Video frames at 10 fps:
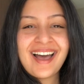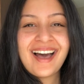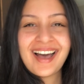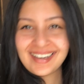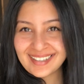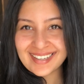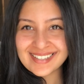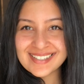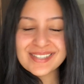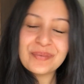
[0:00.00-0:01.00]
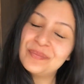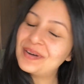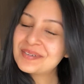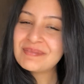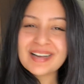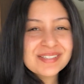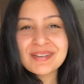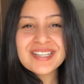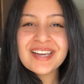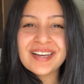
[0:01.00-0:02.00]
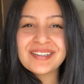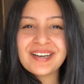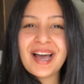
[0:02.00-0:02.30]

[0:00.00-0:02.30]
Hi guys, welcome back to my channel.